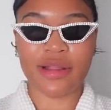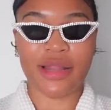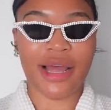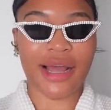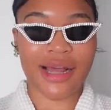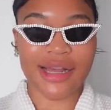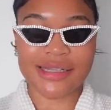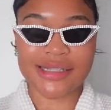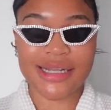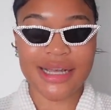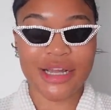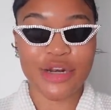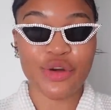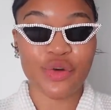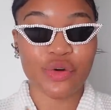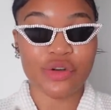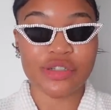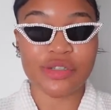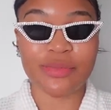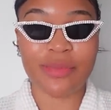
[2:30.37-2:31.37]
Like I said,
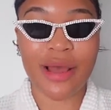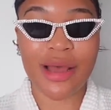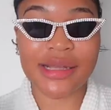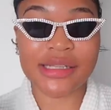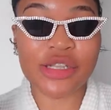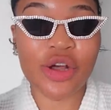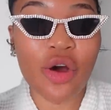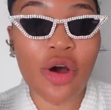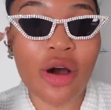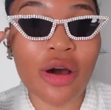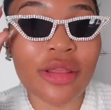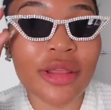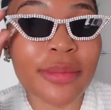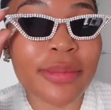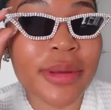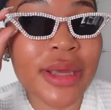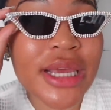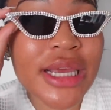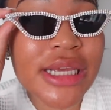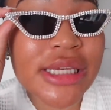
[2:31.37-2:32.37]
Nordstrom has all the
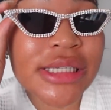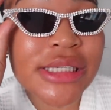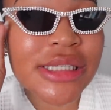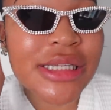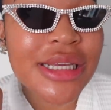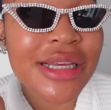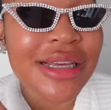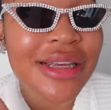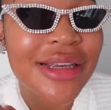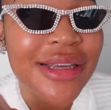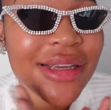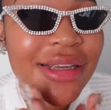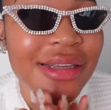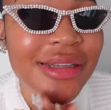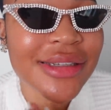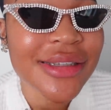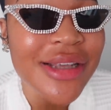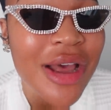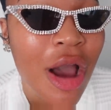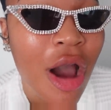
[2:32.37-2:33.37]

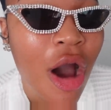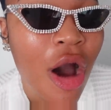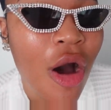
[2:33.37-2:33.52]
pieces.